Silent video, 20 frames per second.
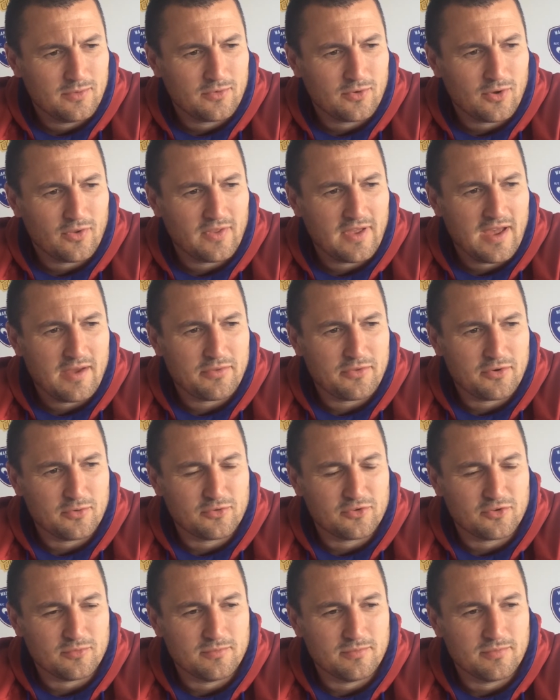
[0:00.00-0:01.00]
got there through
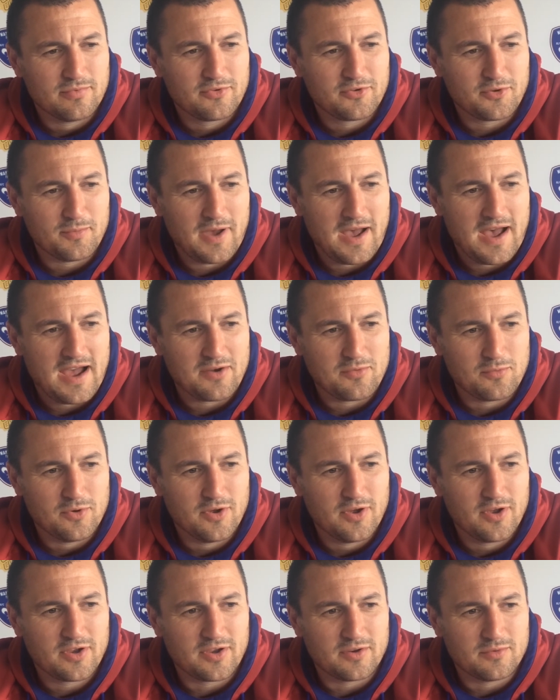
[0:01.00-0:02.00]
some hard
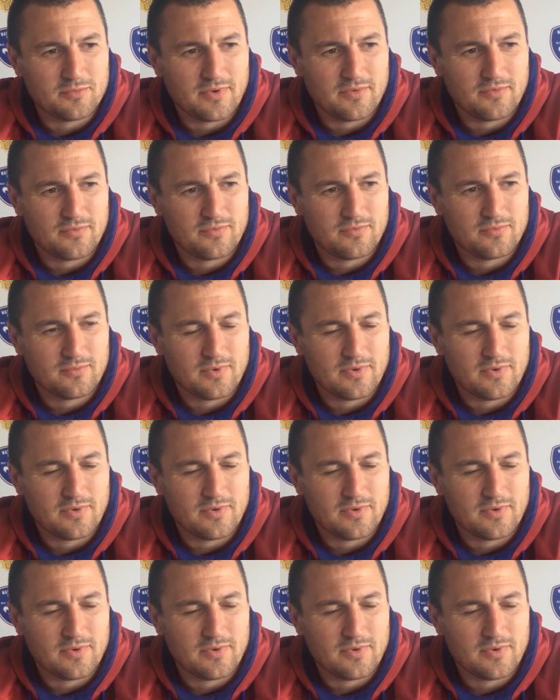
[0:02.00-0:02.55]
work and we've